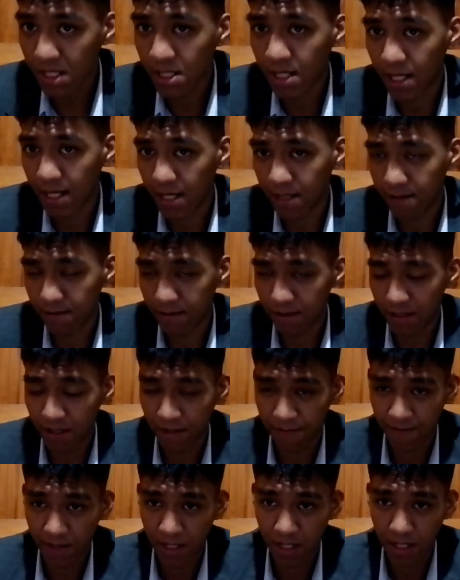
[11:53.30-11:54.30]
and
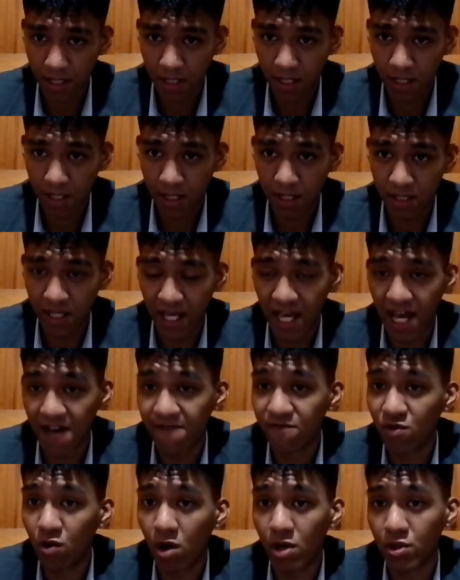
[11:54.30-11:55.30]
they
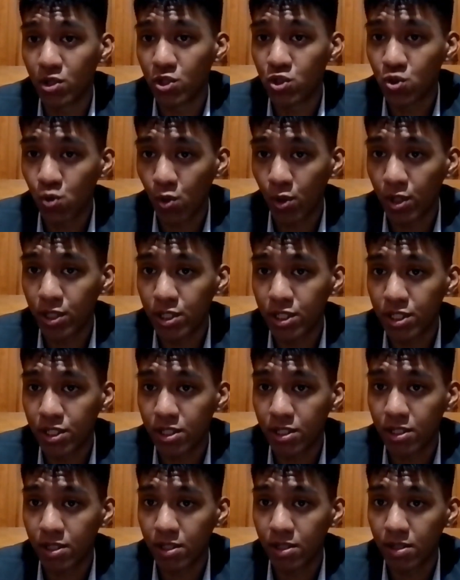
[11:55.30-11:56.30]
have no other
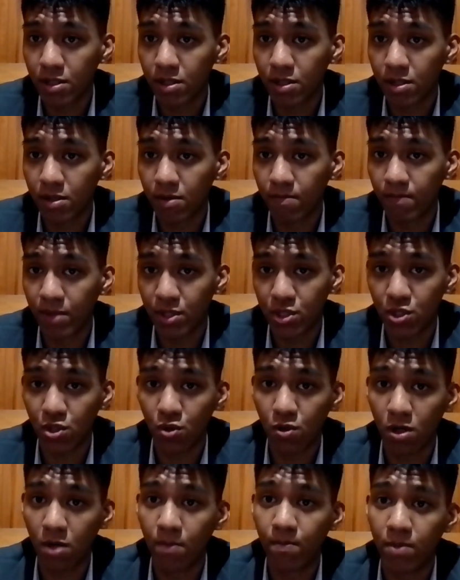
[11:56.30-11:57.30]
choice but to
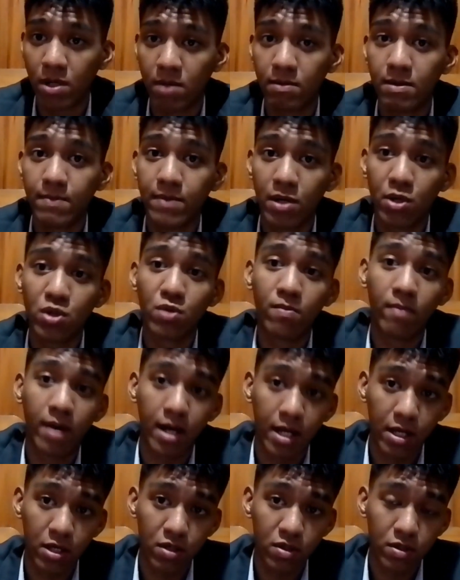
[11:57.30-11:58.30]
come up here to
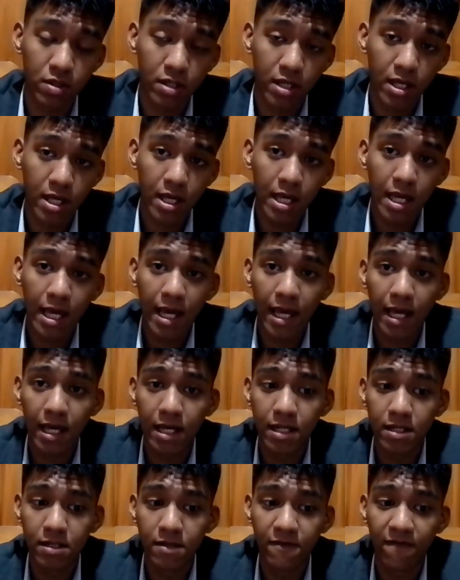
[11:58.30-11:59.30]
Baguio
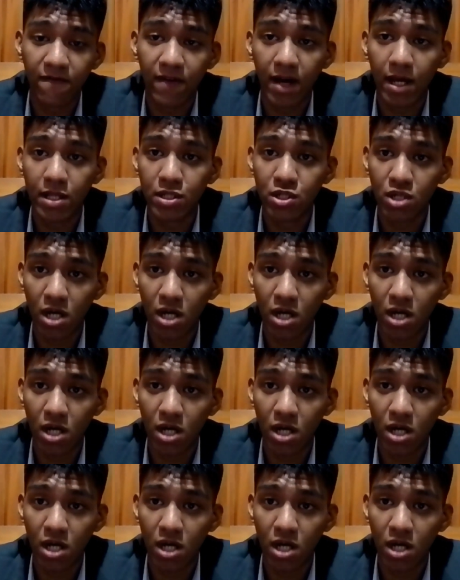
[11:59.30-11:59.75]
and find